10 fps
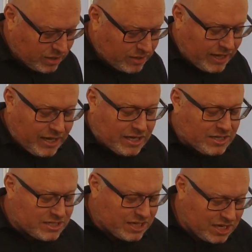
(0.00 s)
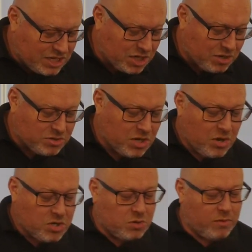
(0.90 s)
They continued
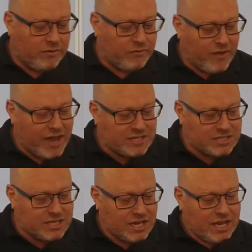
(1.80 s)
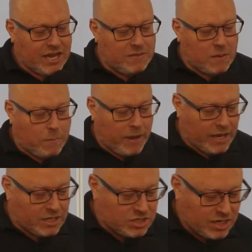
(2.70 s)
to invest in the
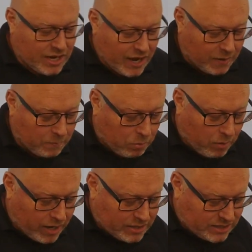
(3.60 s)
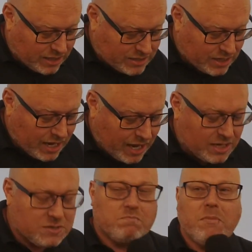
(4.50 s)
pitch and practice
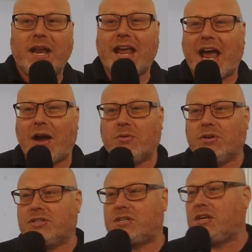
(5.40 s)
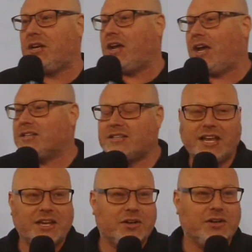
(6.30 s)
as many hours as
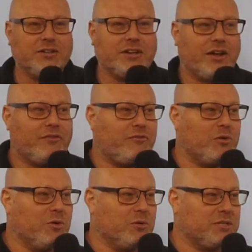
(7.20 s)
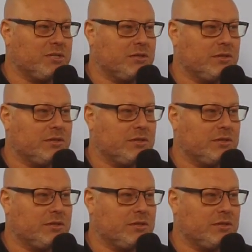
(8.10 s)
they could afford.